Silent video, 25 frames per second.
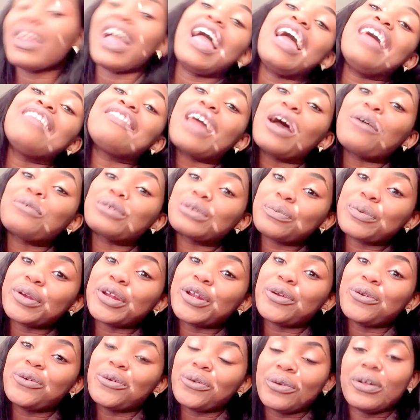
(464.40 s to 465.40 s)
and that was
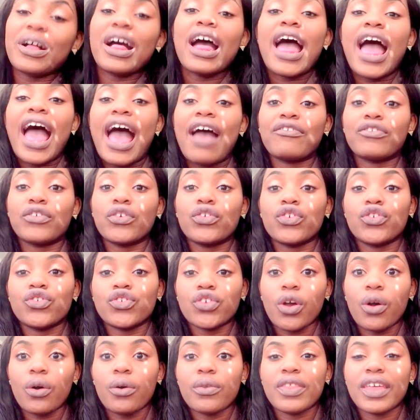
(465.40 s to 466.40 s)
pretty cool. After the
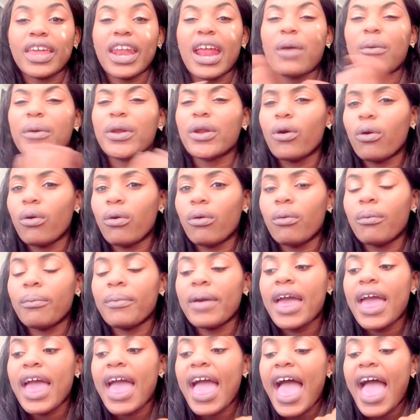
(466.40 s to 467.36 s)
show, then I went home,